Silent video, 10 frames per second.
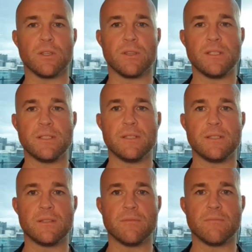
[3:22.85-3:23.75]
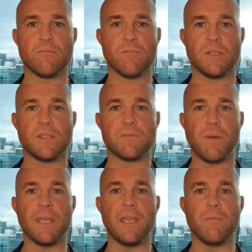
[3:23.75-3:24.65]
look, this is
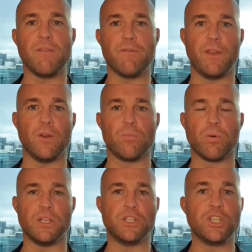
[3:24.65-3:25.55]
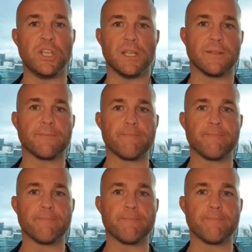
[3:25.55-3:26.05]
making me feel pretty shit